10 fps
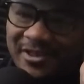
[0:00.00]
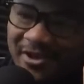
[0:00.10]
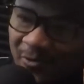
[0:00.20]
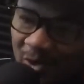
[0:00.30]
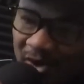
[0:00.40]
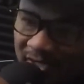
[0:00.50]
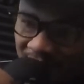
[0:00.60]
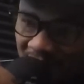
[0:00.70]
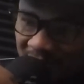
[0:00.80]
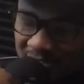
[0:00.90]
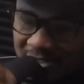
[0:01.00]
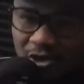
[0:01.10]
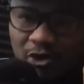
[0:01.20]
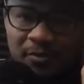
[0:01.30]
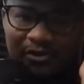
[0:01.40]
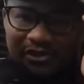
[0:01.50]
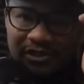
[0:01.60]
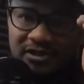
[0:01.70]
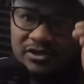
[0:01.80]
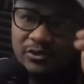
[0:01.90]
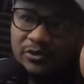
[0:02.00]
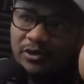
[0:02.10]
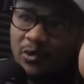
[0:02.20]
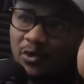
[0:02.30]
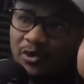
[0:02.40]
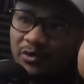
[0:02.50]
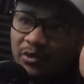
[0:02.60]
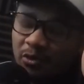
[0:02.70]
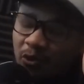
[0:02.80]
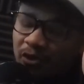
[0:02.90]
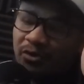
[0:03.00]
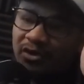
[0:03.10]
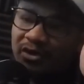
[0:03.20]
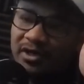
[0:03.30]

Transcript: walking fucking slow motion through the corridor,